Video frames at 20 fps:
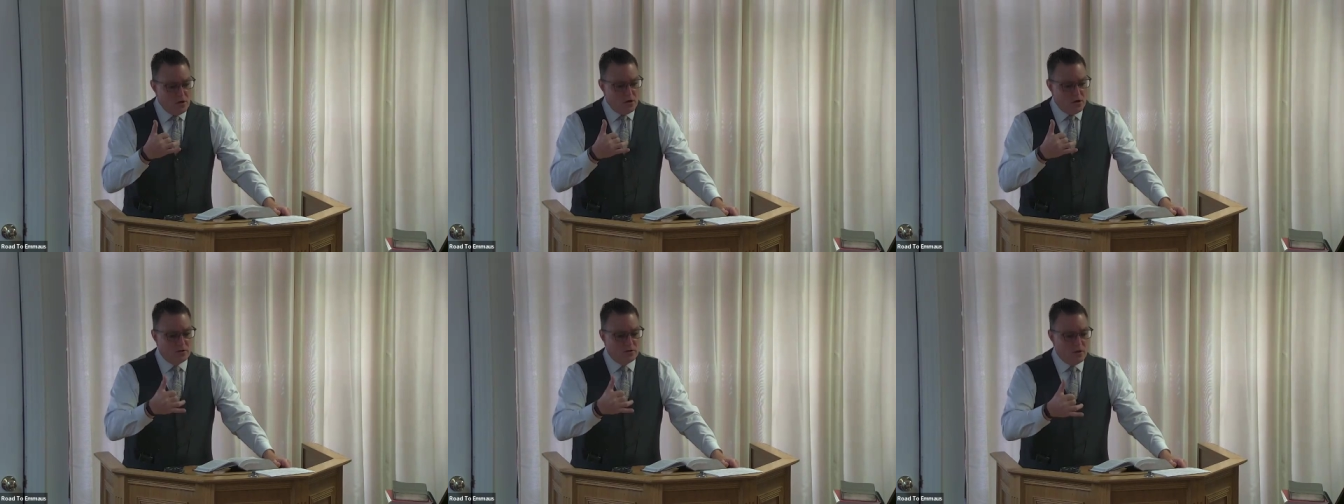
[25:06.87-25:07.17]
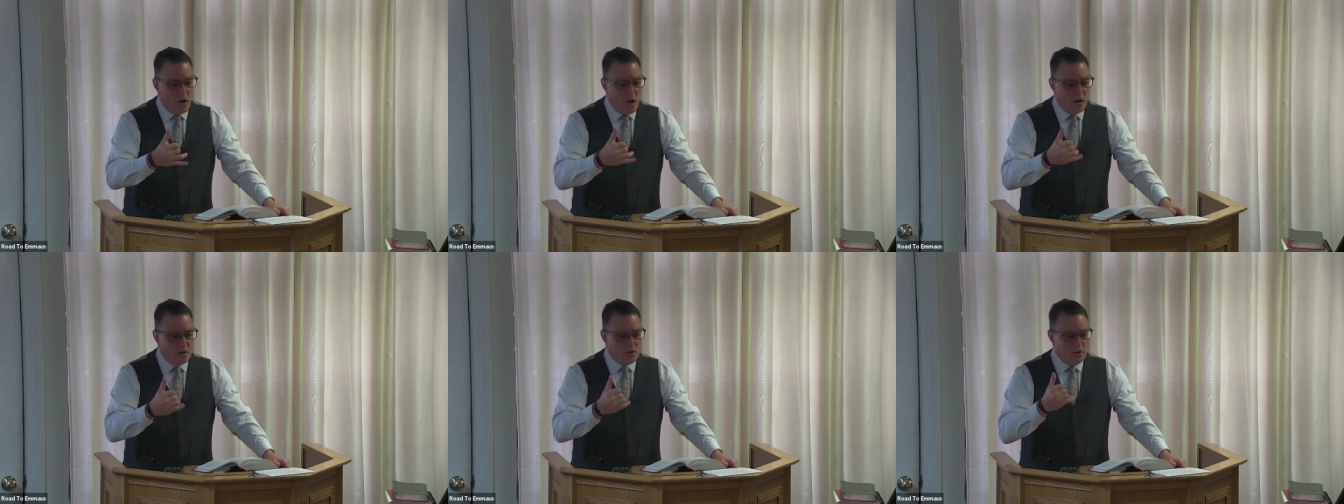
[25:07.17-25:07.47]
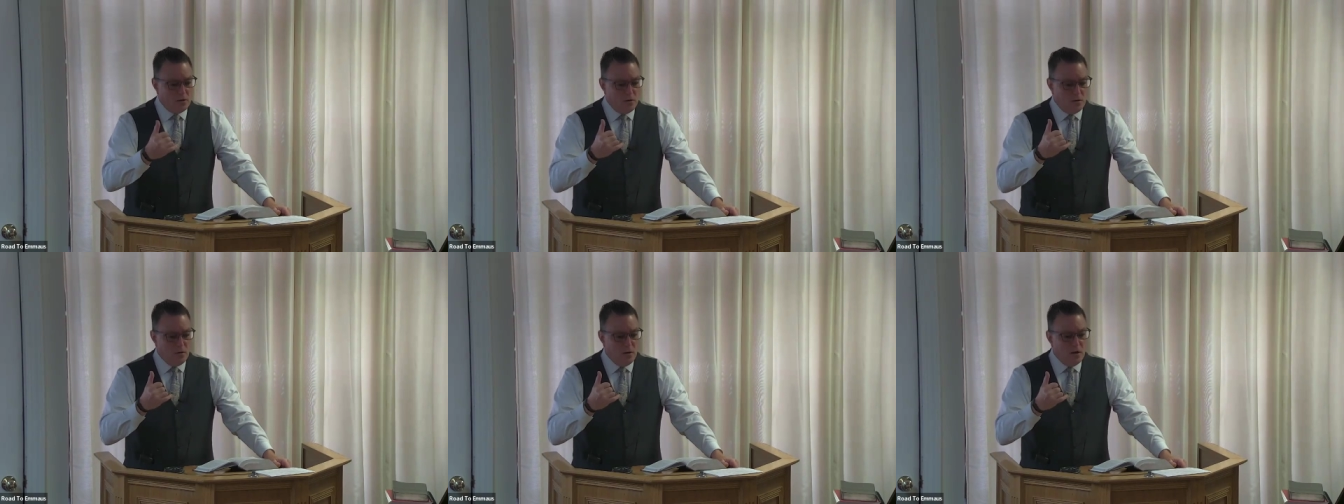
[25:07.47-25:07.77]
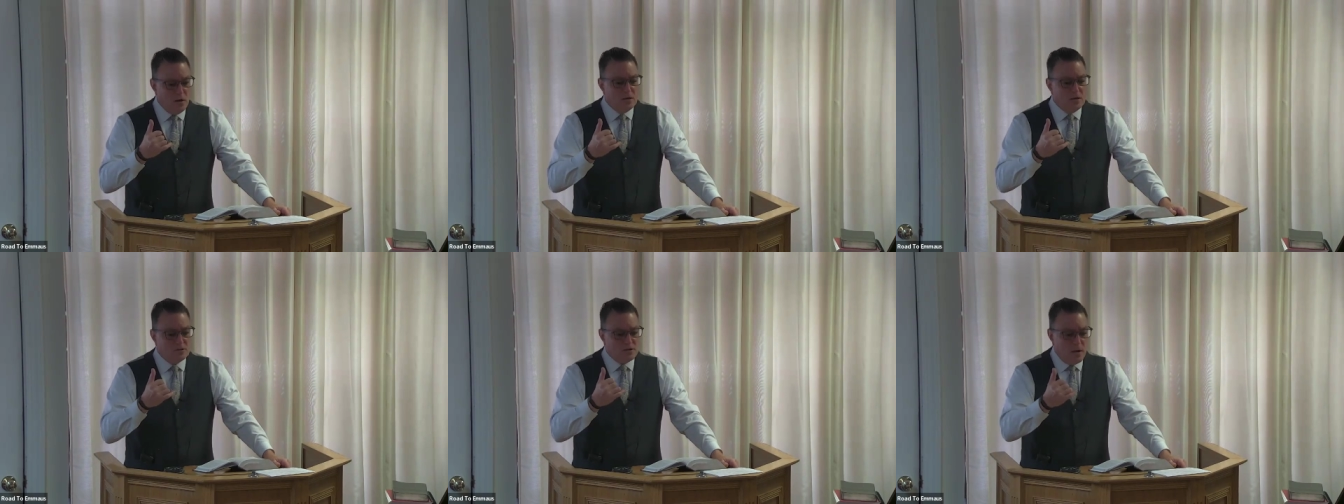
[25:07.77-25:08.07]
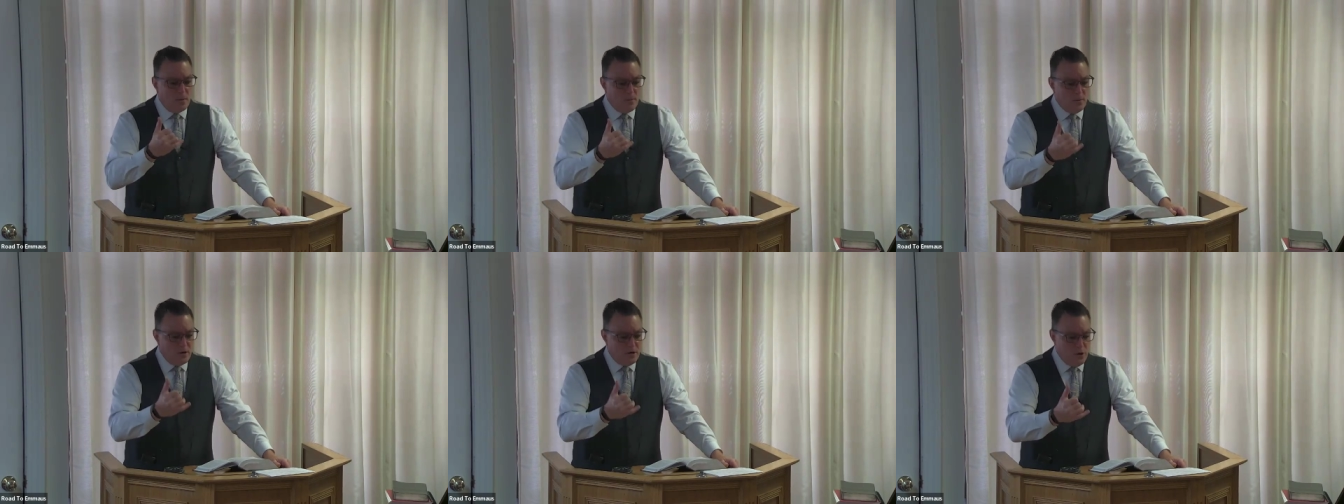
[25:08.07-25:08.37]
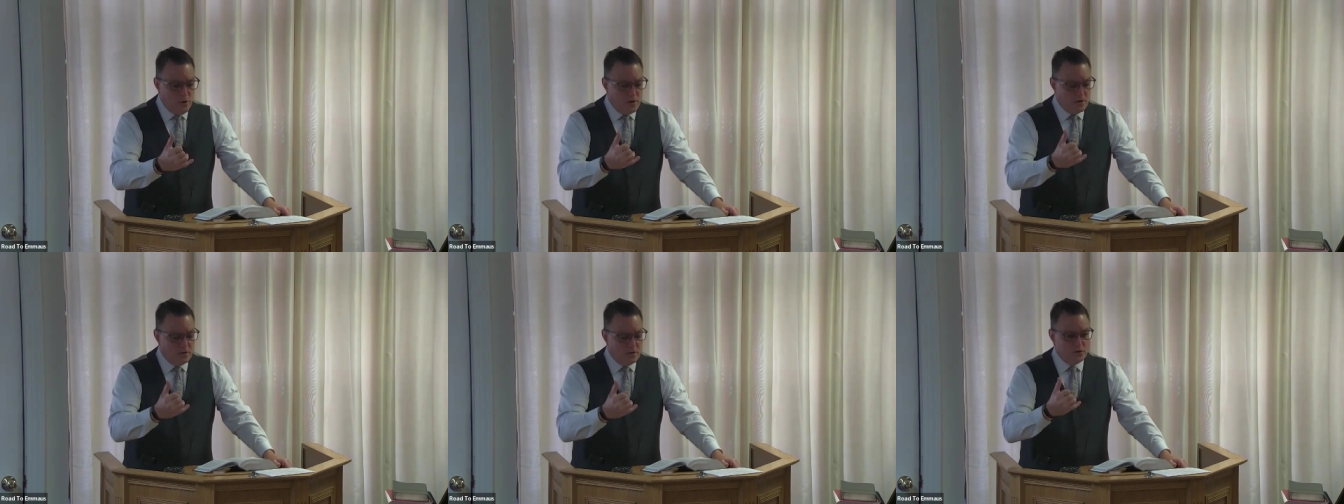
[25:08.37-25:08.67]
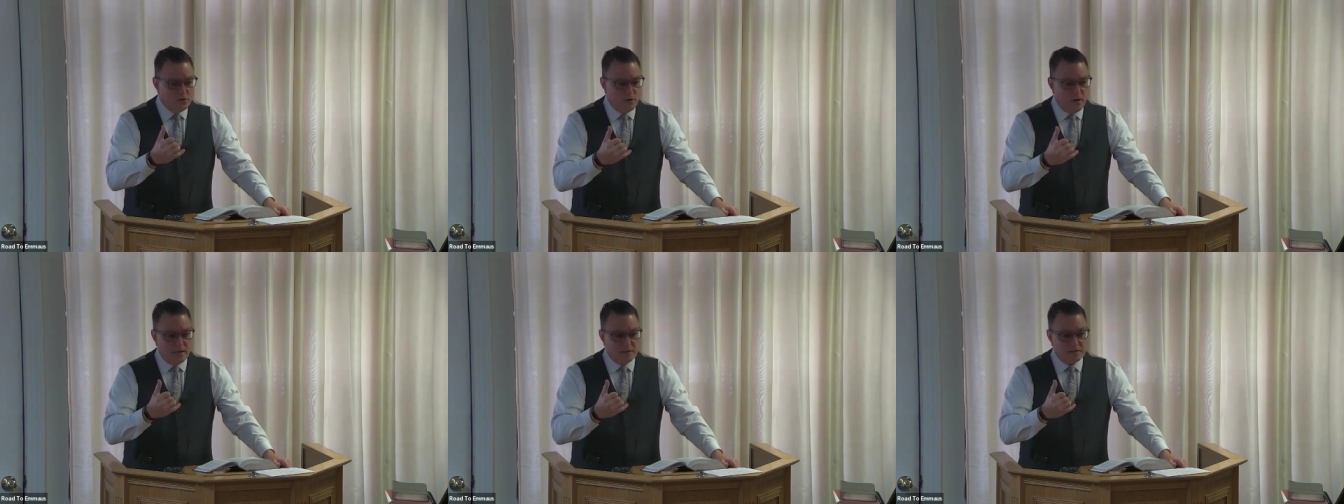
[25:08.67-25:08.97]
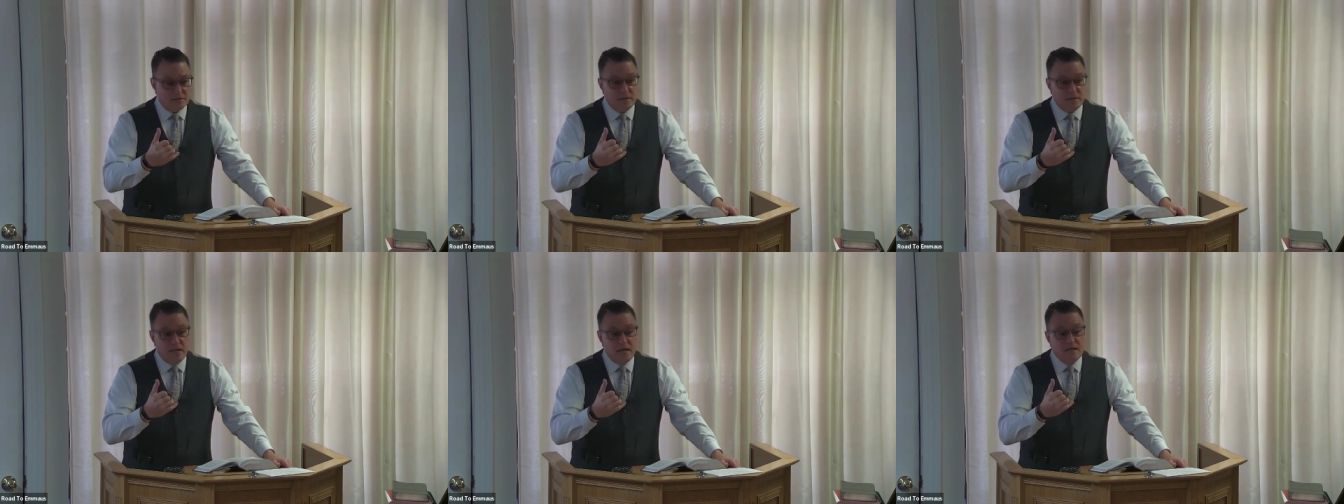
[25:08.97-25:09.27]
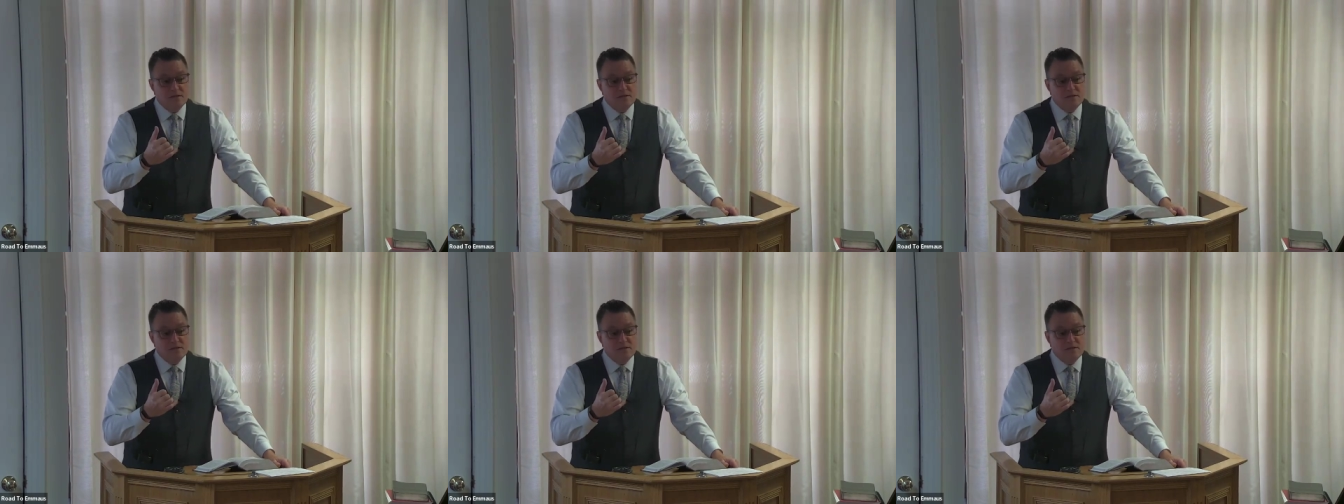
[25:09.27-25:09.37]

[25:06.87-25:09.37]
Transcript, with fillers: or you could talk to, someone you can trust,